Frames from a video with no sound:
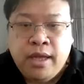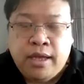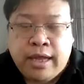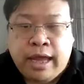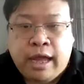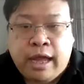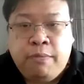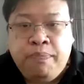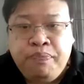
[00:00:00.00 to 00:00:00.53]

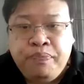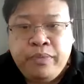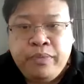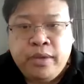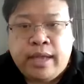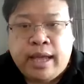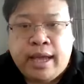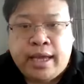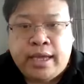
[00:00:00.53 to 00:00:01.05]
Now,
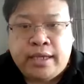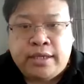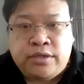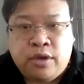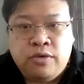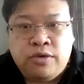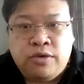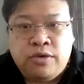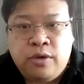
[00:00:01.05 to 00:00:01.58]
there is
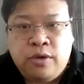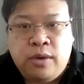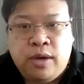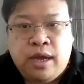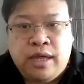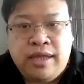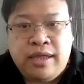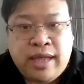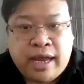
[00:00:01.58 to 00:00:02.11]
also
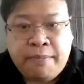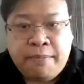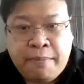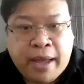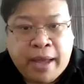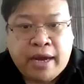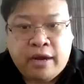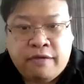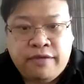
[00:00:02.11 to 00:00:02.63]
another
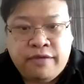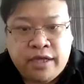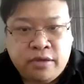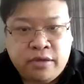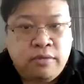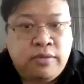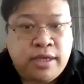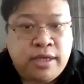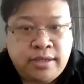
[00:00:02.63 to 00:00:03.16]
part of this
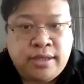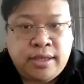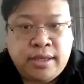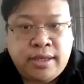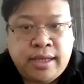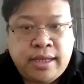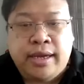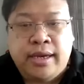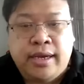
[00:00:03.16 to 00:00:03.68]
OTC
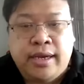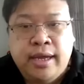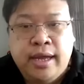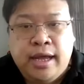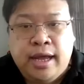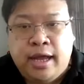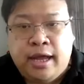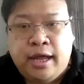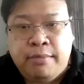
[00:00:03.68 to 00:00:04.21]
that
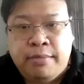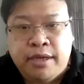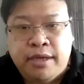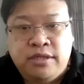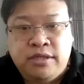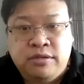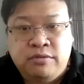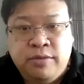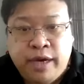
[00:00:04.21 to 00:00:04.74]

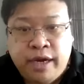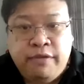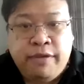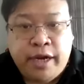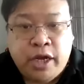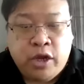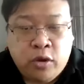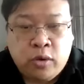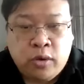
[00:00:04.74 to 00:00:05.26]
is really,
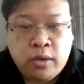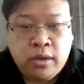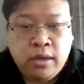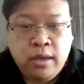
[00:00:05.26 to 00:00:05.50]
really cool.